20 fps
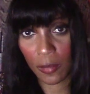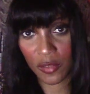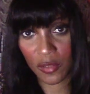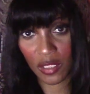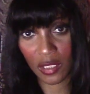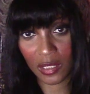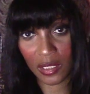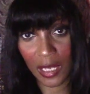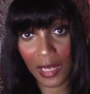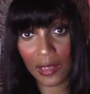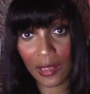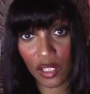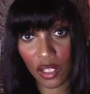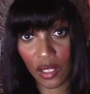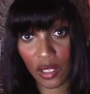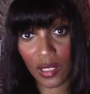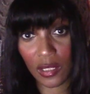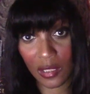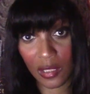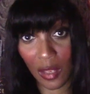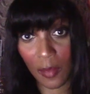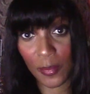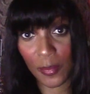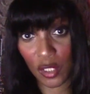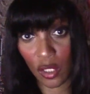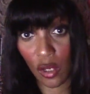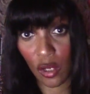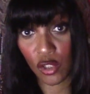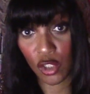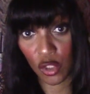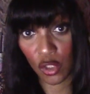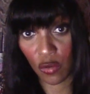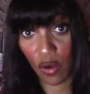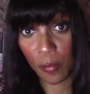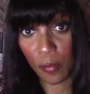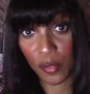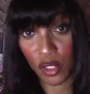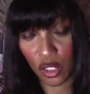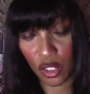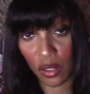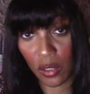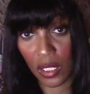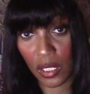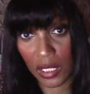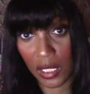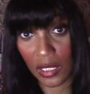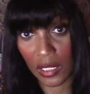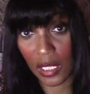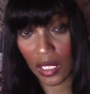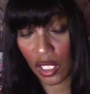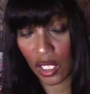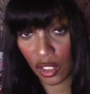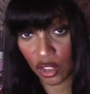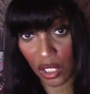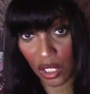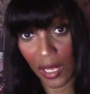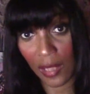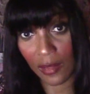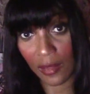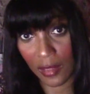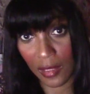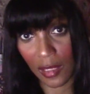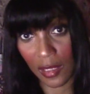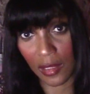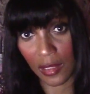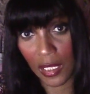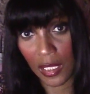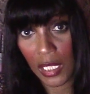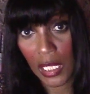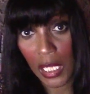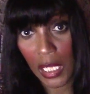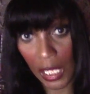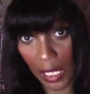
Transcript: up because it's saying you're going to sabotage your opportunities and your chances